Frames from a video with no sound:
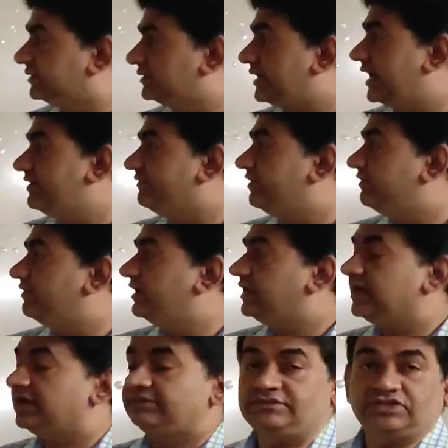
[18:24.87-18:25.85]
That we will
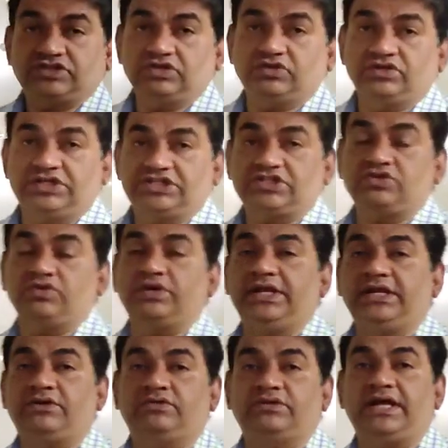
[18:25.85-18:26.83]
come
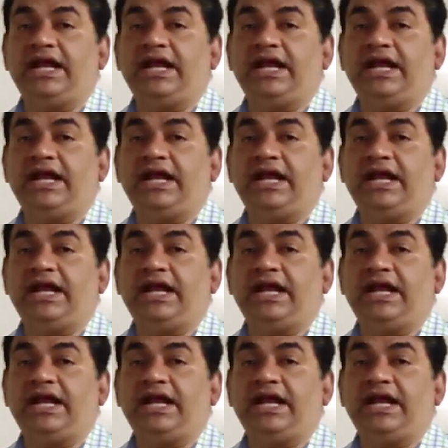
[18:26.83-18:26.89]
slowly to